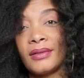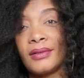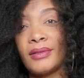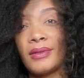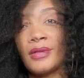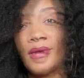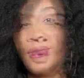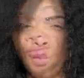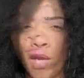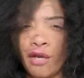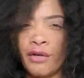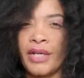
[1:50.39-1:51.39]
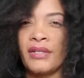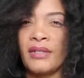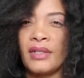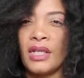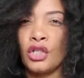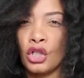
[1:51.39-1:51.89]
Simple
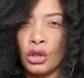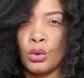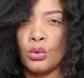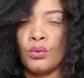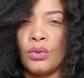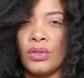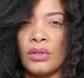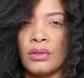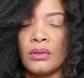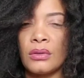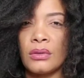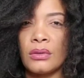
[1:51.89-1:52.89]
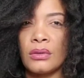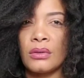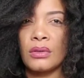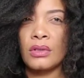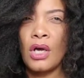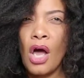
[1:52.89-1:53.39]
awareness includes
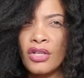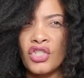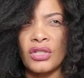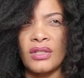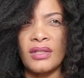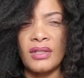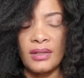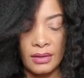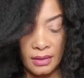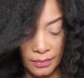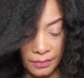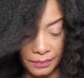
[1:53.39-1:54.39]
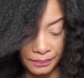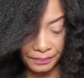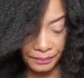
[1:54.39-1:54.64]
consciousness.